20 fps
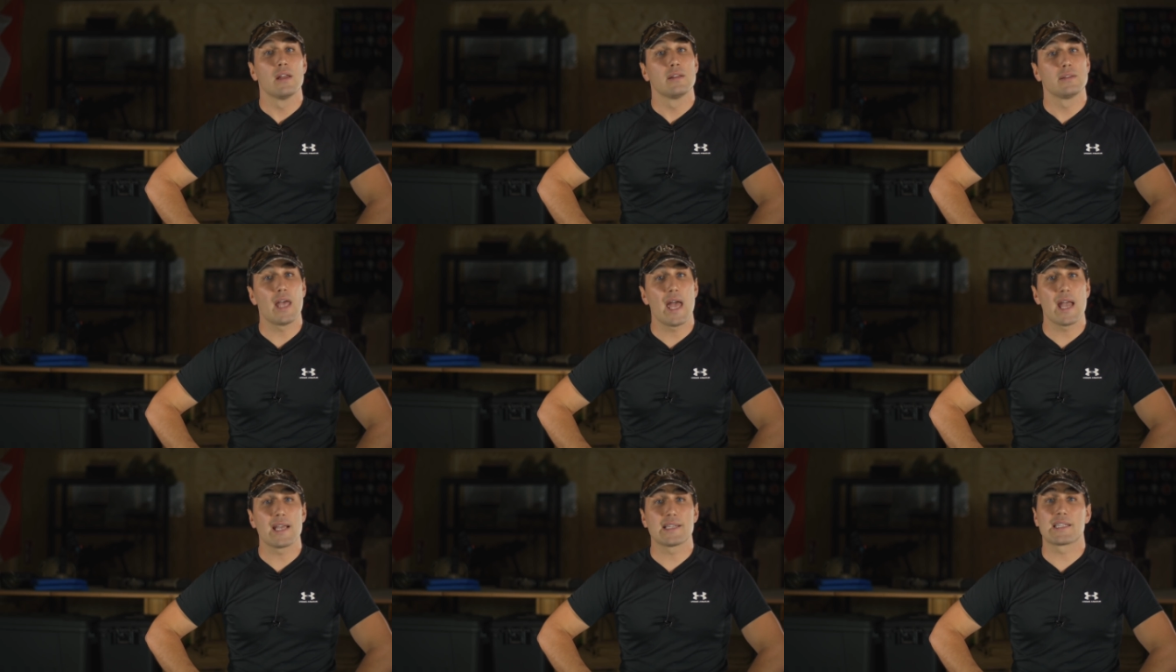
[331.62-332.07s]

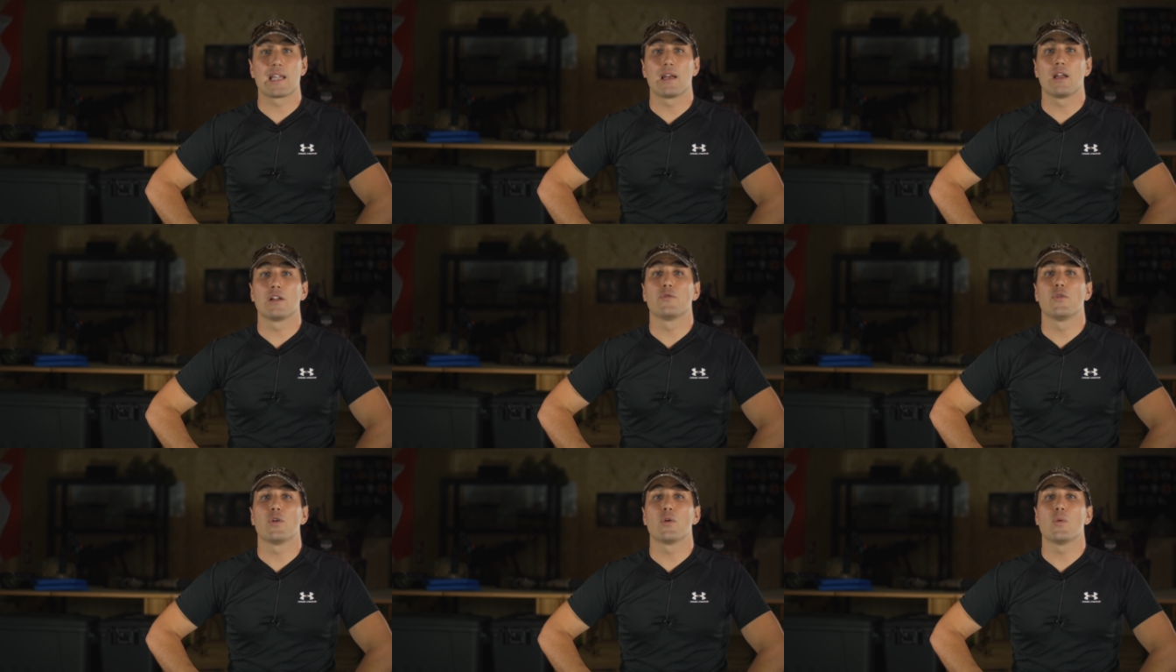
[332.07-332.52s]
Thanks a
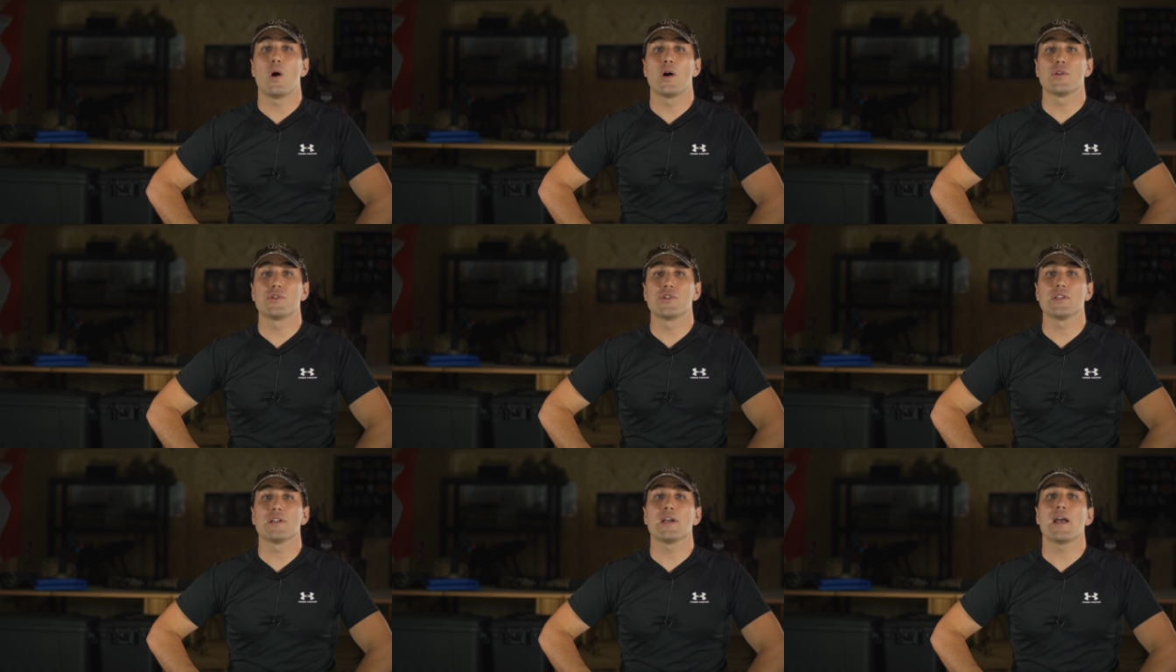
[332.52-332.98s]
lot for
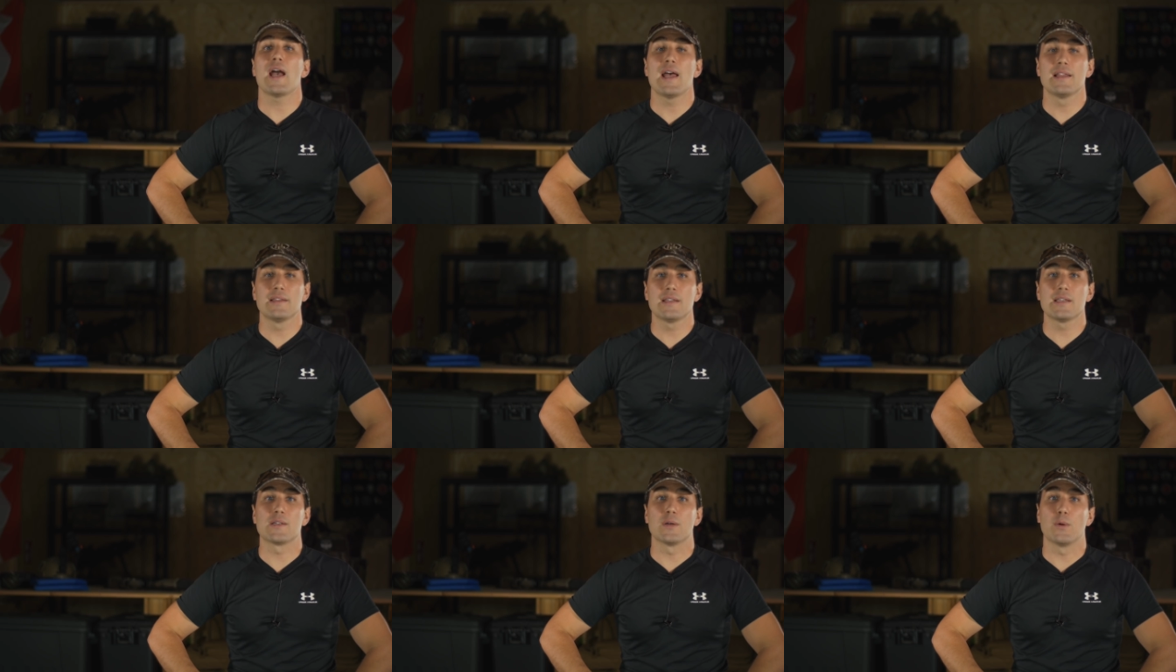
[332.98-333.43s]
watching
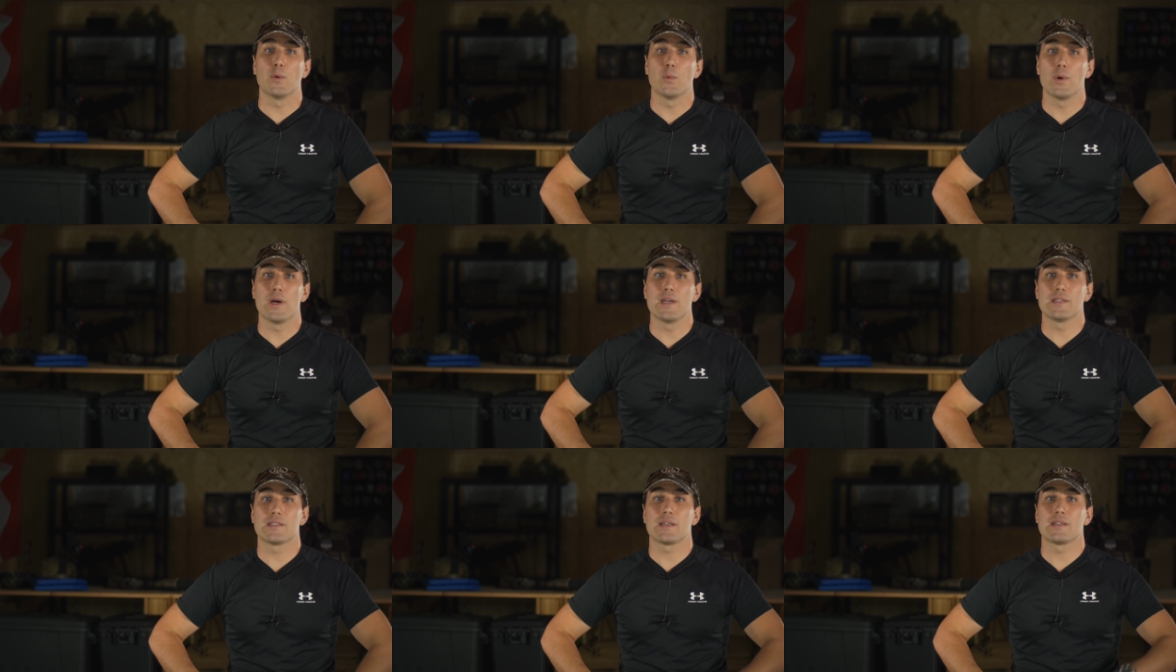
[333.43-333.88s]
and as
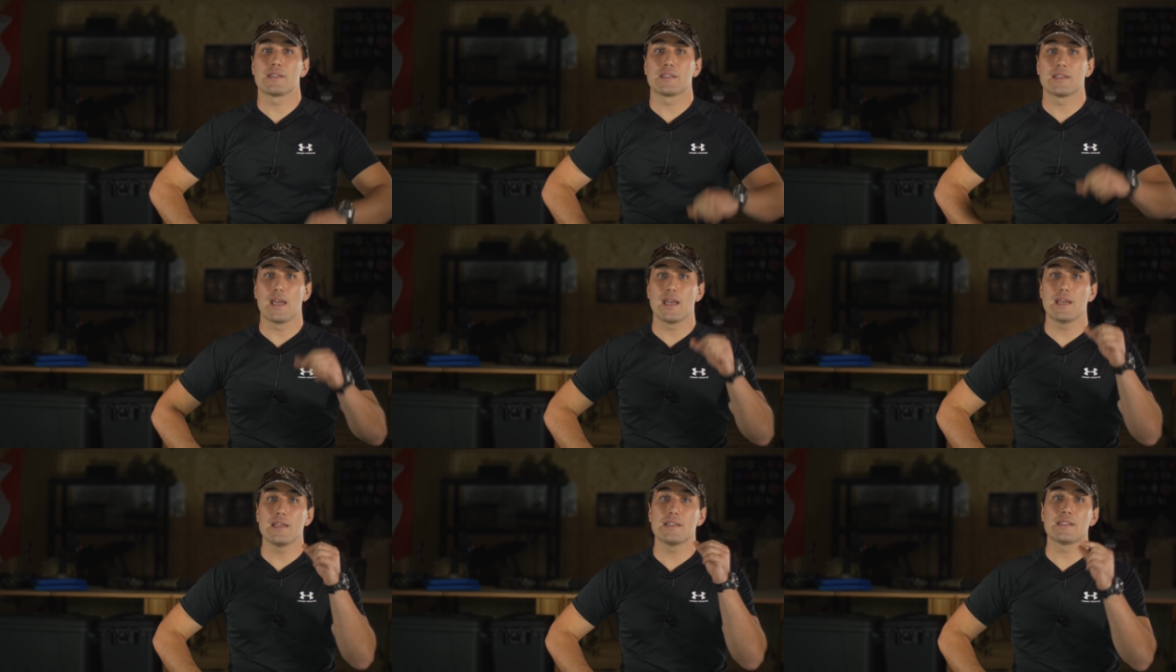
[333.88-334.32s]
always,
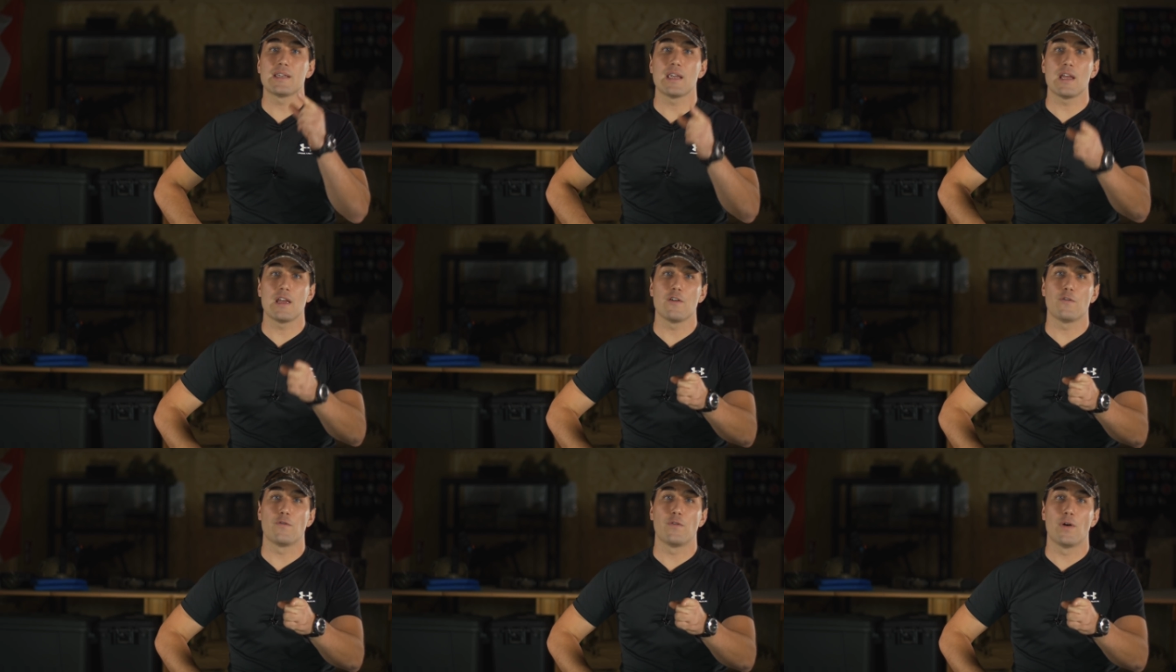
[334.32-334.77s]
stay
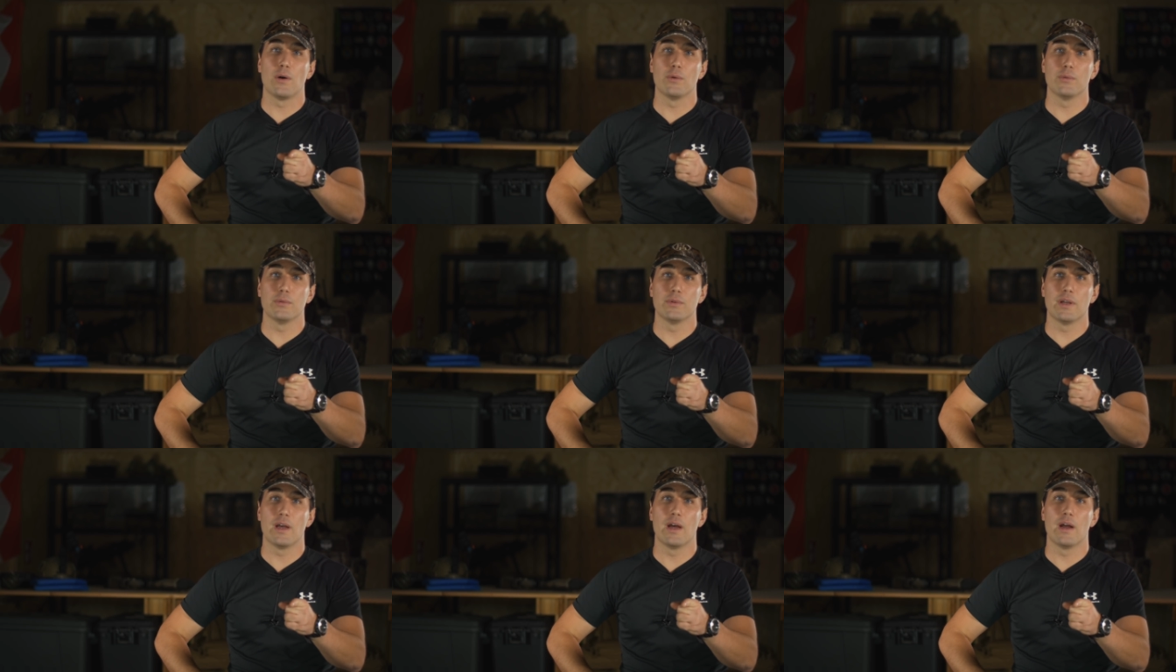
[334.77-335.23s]
safe
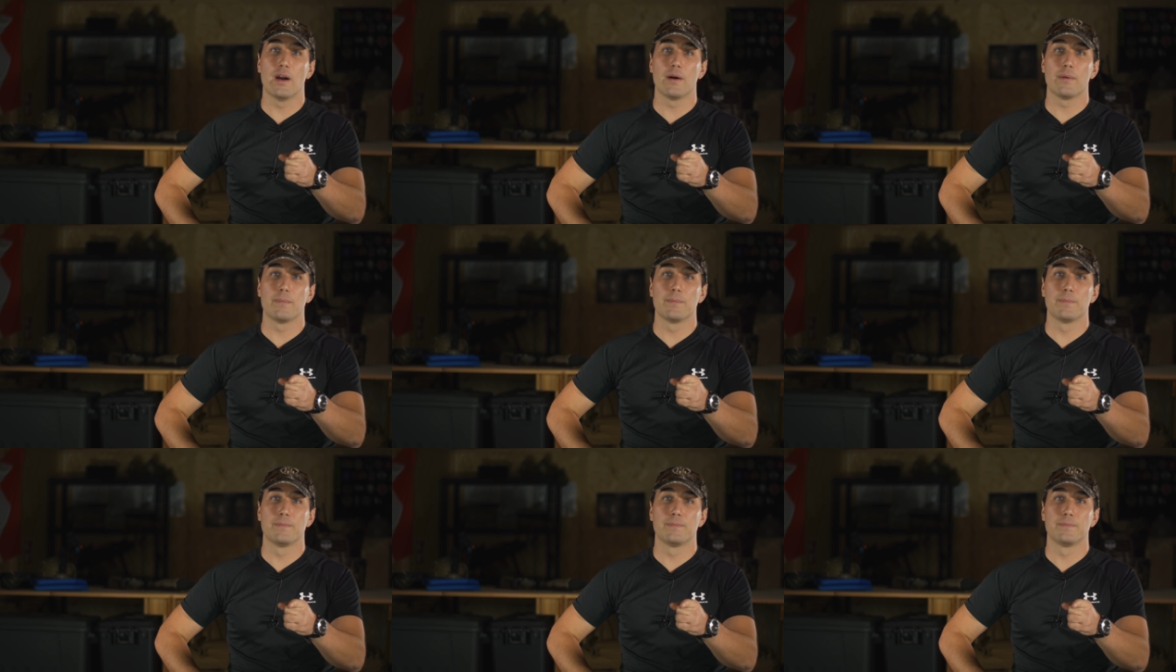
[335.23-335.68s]
out
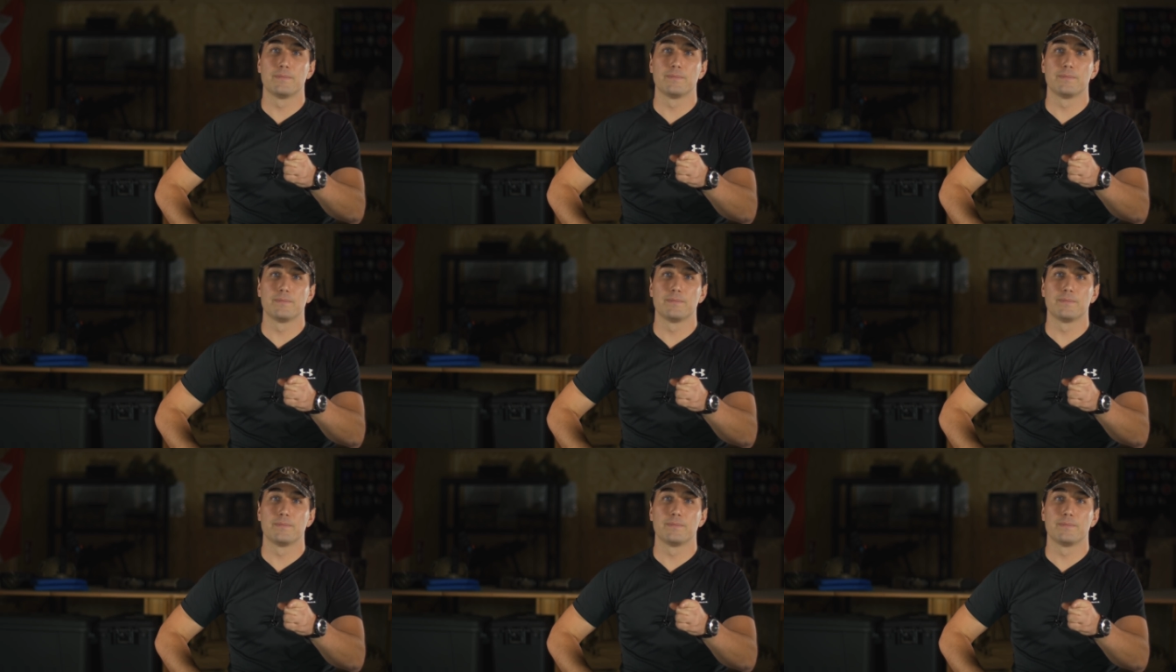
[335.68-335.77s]
there.